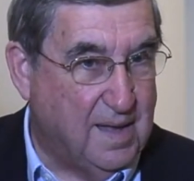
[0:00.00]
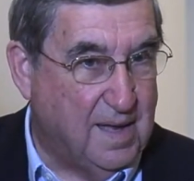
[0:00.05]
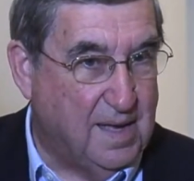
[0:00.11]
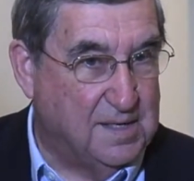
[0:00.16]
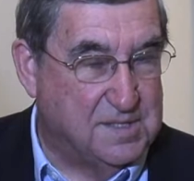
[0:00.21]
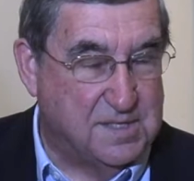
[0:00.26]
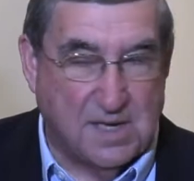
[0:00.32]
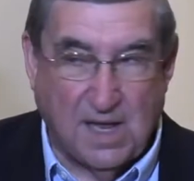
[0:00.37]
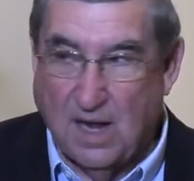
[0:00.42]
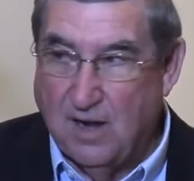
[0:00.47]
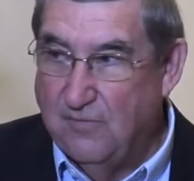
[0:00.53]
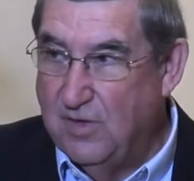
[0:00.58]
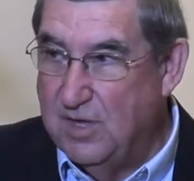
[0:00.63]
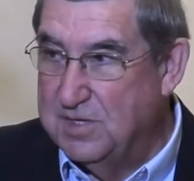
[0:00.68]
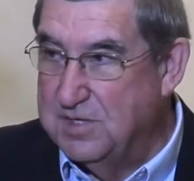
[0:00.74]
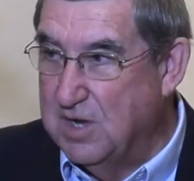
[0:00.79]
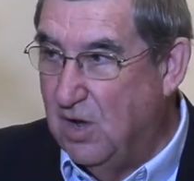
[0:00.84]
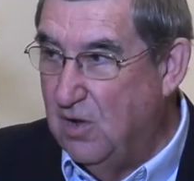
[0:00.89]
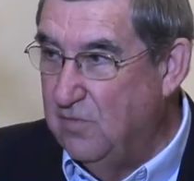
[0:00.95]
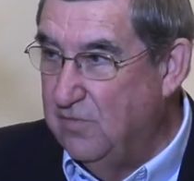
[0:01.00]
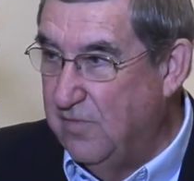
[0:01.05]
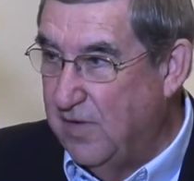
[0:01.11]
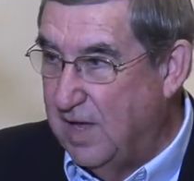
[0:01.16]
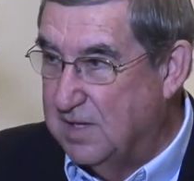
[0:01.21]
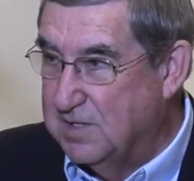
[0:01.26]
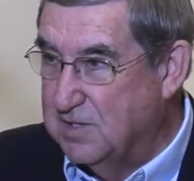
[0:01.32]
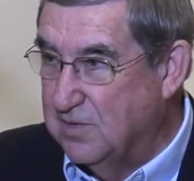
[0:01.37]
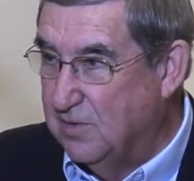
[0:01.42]
instead of his own
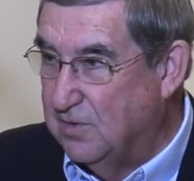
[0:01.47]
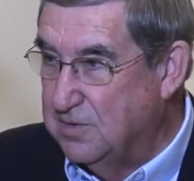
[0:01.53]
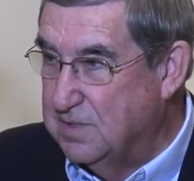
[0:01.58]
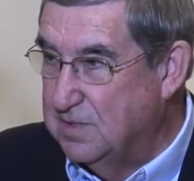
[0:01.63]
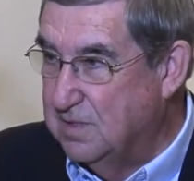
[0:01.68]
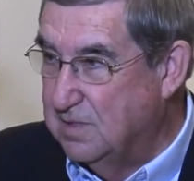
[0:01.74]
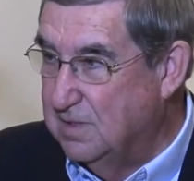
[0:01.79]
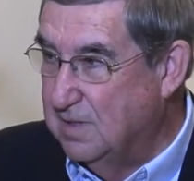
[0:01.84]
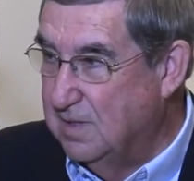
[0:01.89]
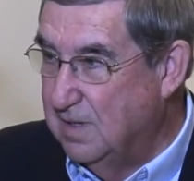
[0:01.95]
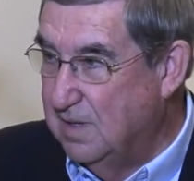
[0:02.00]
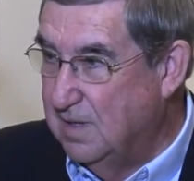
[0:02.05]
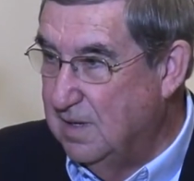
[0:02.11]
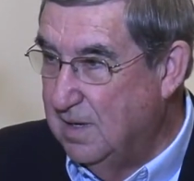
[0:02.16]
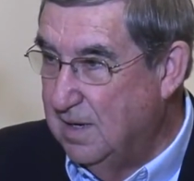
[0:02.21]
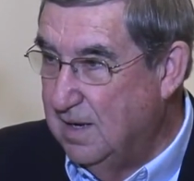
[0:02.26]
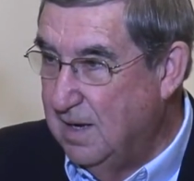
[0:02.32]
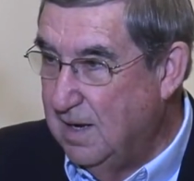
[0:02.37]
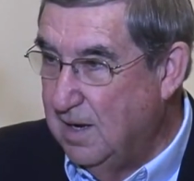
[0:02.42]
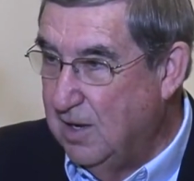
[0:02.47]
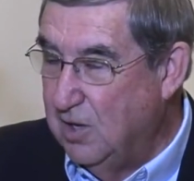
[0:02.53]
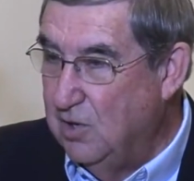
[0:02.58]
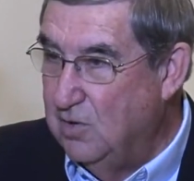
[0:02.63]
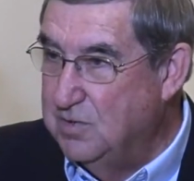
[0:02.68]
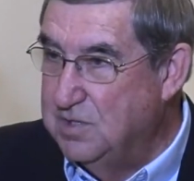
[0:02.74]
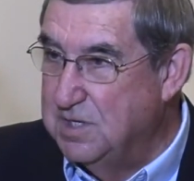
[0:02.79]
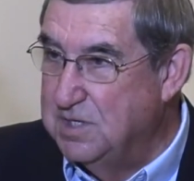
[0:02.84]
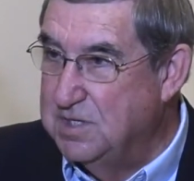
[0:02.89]
vessels,
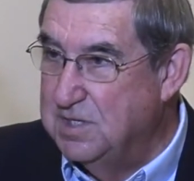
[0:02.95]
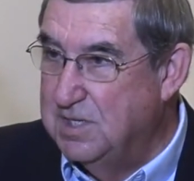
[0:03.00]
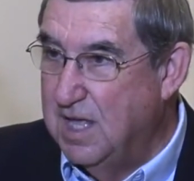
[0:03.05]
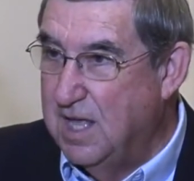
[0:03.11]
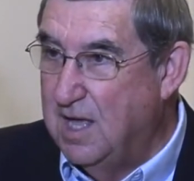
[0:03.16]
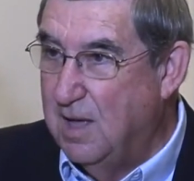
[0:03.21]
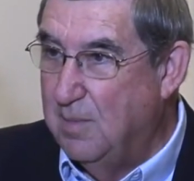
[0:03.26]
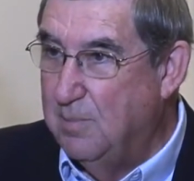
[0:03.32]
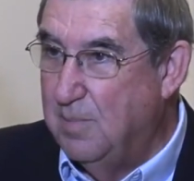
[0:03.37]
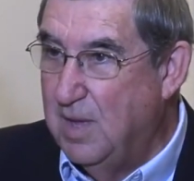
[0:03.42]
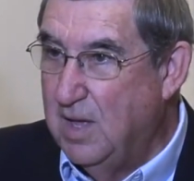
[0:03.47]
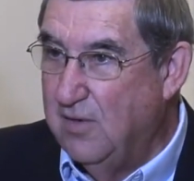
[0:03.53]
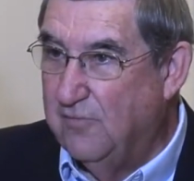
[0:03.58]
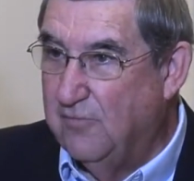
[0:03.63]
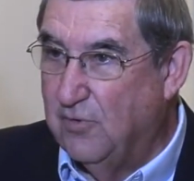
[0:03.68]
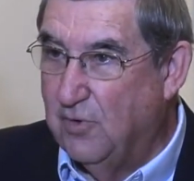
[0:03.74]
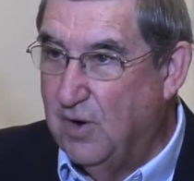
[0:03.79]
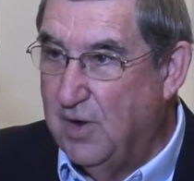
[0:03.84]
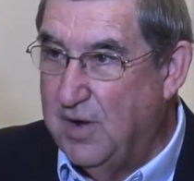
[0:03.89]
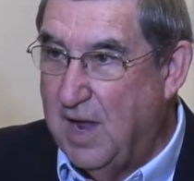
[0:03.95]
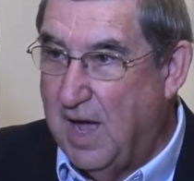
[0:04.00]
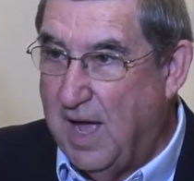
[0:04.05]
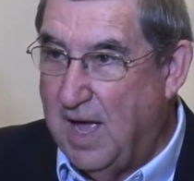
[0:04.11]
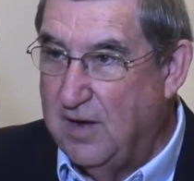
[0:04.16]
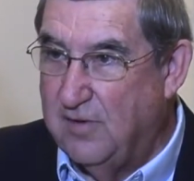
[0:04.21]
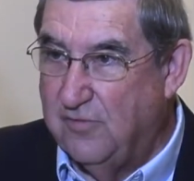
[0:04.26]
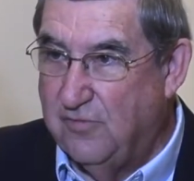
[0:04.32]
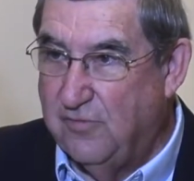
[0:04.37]
uses them for a
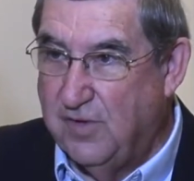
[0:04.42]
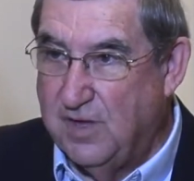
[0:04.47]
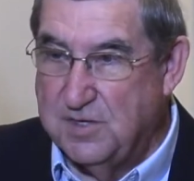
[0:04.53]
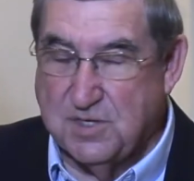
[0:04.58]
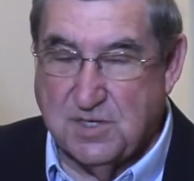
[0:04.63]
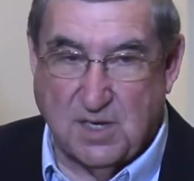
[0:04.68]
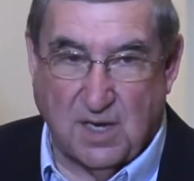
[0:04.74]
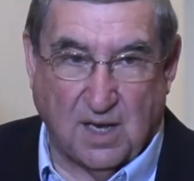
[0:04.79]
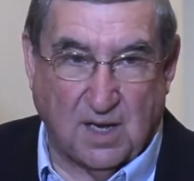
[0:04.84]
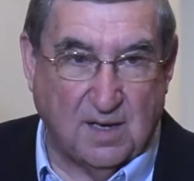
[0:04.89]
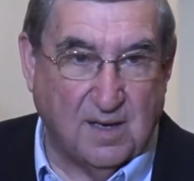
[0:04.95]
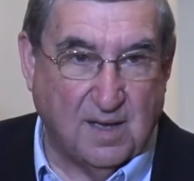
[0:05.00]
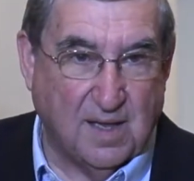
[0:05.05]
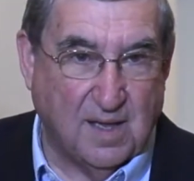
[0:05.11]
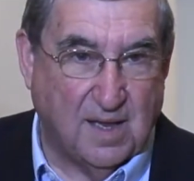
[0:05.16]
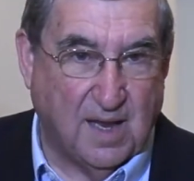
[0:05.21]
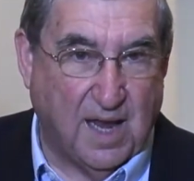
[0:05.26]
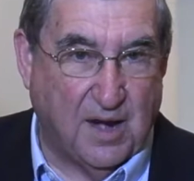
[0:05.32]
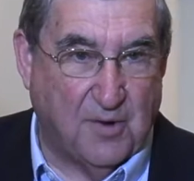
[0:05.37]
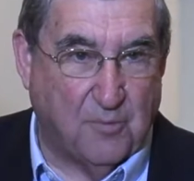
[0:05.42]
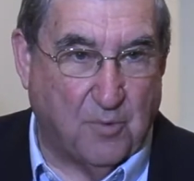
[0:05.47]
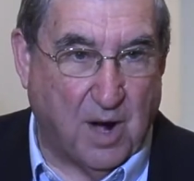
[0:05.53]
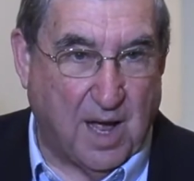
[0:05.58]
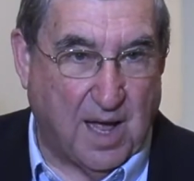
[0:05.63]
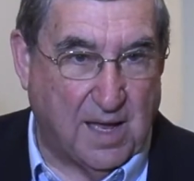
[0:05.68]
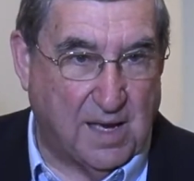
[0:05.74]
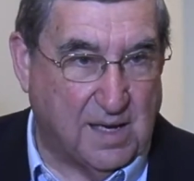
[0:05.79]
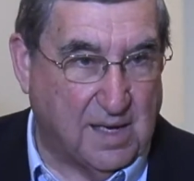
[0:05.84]
night of feasting and
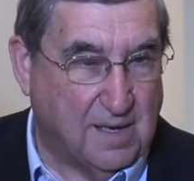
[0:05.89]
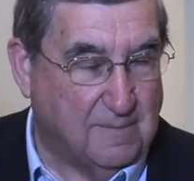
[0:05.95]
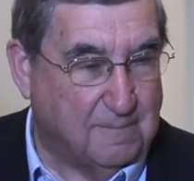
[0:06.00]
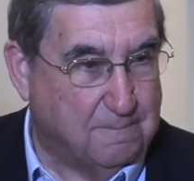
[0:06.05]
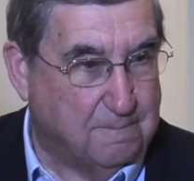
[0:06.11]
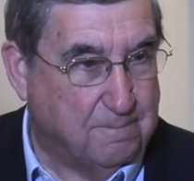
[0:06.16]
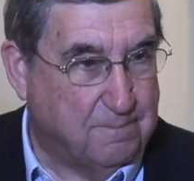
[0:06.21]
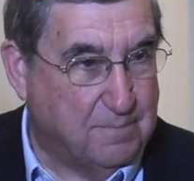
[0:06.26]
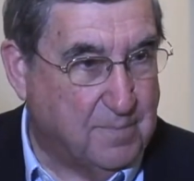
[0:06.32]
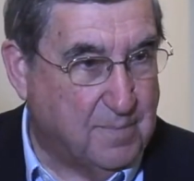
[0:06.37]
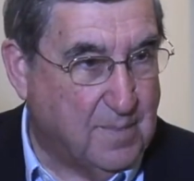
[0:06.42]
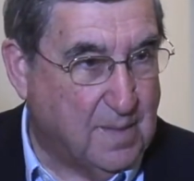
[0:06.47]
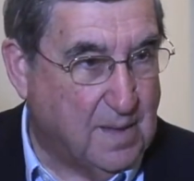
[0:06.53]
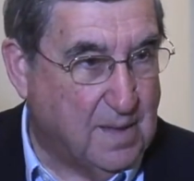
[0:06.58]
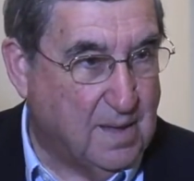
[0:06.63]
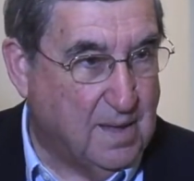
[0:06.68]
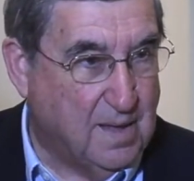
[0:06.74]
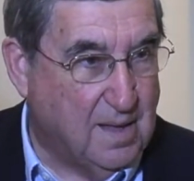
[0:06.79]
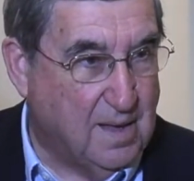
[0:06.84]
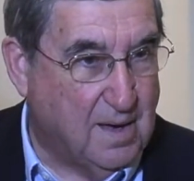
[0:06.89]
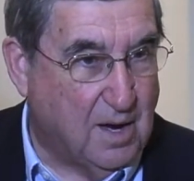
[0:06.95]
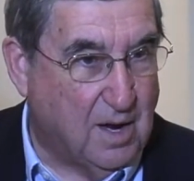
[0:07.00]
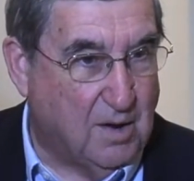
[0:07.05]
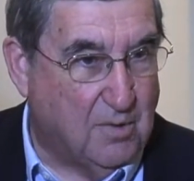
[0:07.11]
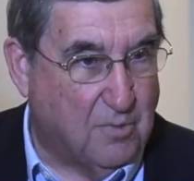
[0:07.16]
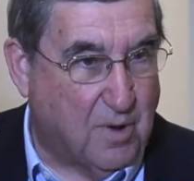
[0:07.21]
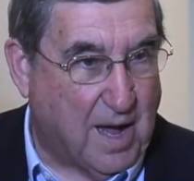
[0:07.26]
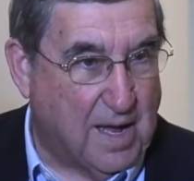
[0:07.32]
rioting,
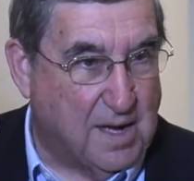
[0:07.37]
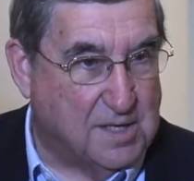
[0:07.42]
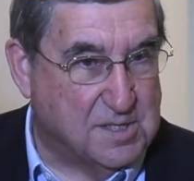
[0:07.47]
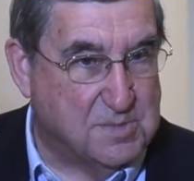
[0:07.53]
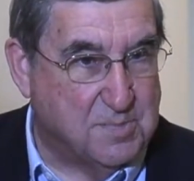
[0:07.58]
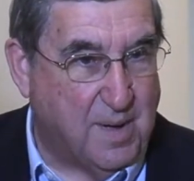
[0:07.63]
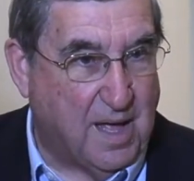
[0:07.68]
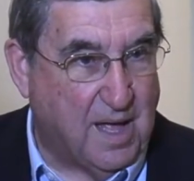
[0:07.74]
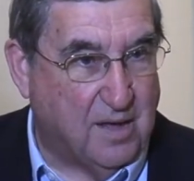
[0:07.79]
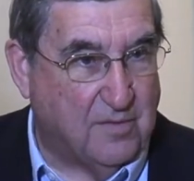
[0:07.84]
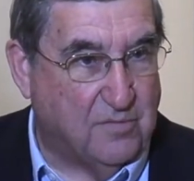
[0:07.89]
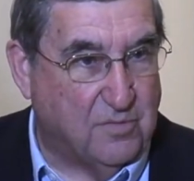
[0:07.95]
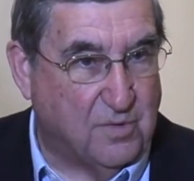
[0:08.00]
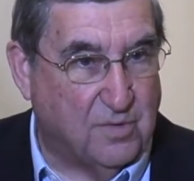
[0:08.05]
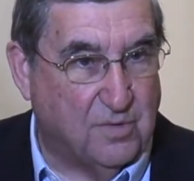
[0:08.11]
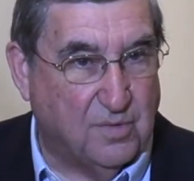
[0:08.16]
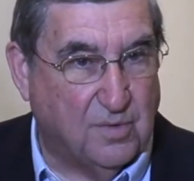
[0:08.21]
uh, riotous behavior.